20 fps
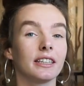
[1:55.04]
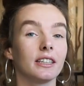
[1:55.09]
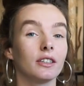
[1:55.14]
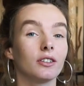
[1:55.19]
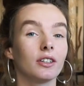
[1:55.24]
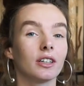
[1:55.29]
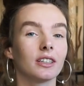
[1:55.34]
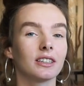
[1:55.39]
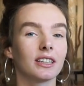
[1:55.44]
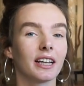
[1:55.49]

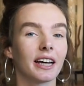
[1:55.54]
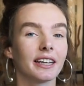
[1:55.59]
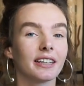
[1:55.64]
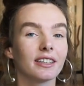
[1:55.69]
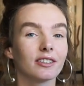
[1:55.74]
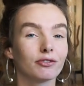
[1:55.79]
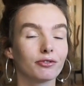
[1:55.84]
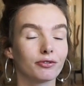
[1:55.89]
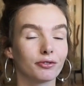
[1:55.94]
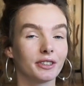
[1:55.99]
got
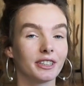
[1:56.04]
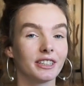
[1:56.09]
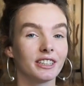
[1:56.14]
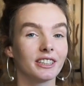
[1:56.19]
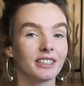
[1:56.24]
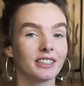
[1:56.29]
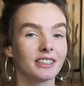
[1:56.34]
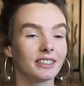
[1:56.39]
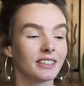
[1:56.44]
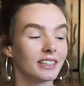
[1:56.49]
like a
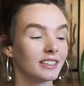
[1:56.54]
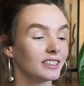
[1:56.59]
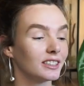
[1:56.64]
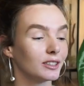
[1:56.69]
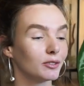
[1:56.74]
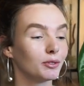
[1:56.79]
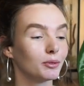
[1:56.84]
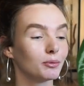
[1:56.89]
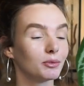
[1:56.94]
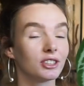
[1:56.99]
free
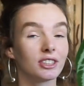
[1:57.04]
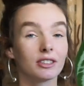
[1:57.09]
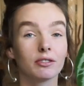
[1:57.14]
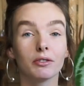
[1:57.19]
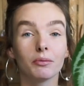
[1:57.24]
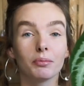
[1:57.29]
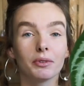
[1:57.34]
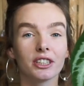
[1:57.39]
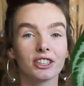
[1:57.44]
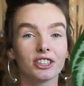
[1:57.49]
Anthurium
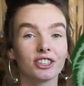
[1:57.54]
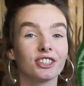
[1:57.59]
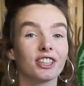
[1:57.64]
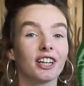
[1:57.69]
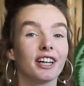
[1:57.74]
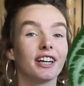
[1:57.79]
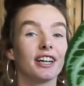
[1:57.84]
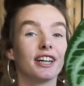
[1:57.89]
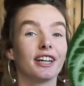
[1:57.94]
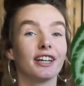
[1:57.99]
Silver Blush.
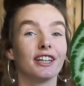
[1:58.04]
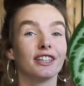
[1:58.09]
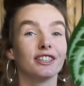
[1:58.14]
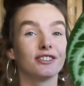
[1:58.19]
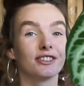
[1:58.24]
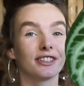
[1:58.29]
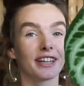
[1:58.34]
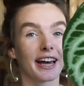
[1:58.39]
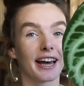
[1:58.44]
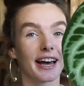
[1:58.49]

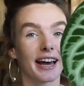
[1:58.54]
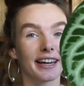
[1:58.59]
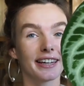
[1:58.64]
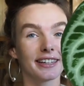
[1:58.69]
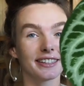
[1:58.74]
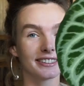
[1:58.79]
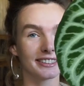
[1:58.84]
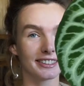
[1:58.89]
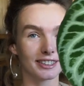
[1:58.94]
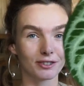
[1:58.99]
So yeah, I
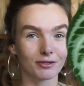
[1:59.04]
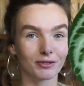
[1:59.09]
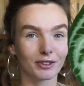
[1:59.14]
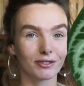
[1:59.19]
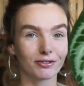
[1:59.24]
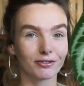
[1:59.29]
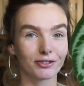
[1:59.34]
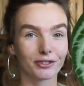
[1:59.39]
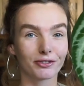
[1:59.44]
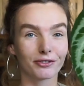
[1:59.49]
got this
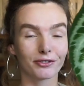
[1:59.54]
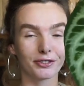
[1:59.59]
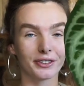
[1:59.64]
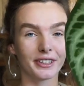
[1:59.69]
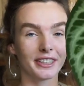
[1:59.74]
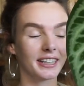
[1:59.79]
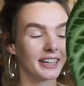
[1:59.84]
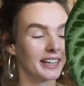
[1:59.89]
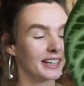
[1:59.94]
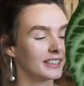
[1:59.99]
one for
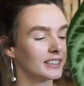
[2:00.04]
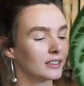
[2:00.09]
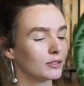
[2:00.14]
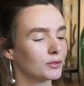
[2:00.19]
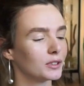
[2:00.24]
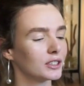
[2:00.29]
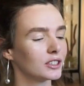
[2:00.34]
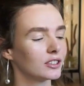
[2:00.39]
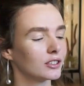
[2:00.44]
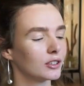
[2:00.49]
free, and it
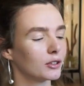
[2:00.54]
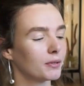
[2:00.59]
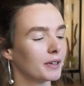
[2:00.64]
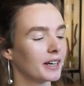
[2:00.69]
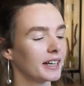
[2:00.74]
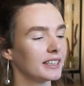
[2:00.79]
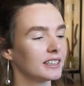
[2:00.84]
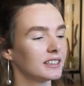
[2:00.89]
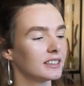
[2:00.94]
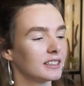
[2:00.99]
was
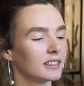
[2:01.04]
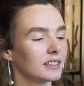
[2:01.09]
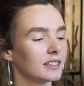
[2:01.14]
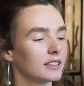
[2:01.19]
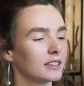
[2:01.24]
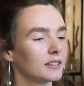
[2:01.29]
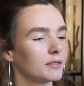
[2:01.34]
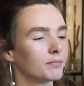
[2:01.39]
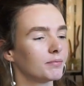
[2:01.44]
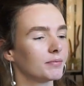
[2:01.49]
quite
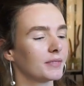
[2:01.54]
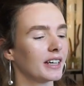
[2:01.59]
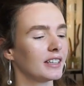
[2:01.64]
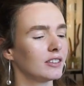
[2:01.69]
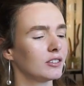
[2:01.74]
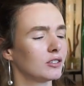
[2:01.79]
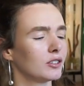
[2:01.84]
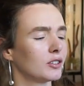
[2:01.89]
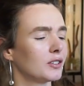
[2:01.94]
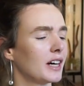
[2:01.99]
I
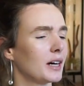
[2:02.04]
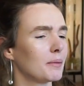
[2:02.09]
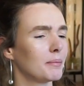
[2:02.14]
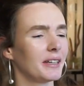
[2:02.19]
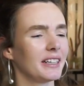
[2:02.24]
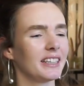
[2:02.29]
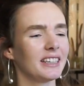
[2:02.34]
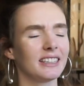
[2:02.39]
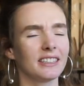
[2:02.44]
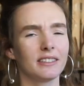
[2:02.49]
don't know how
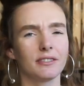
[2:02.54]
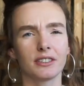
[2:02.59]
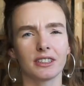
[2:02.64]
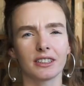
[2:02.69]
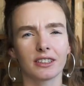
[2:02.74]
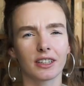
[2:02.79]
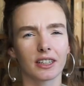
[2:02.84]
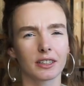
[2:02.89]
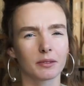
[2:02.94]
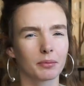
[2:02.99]
many leaves
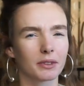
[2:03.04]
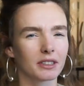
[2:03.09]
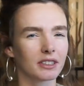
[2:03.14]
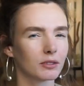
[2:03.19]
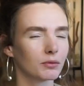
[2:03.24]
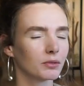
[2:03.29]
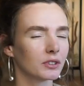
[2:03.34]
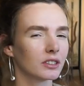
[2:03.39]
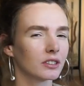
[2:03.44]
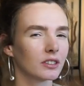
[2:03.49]
it got, but
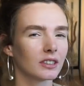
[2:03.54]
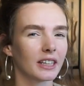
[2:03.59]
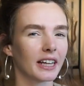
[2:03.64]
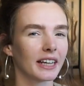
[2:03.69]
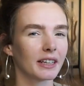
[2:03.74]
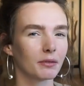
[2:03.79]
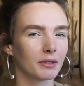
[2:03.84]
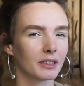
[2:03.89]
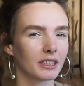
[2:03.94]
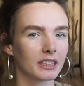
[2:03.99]
it was not
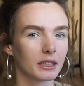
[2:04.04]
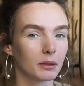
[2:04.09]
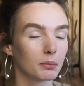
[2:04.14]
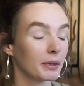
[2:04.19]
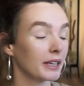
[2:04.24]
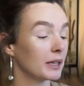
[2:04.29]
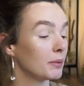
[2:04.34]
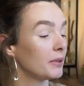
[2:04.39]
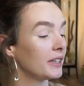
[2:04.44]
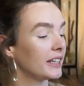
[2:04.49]
like really a
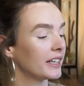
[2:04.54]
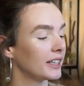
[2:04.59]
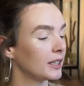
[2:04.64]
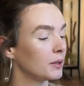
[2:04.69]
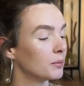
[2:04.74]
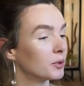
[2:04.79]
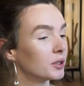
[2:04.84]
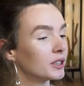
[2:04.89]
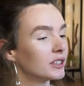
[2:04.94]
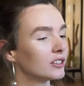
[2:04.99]
baby
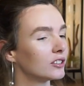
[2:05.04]
anymore.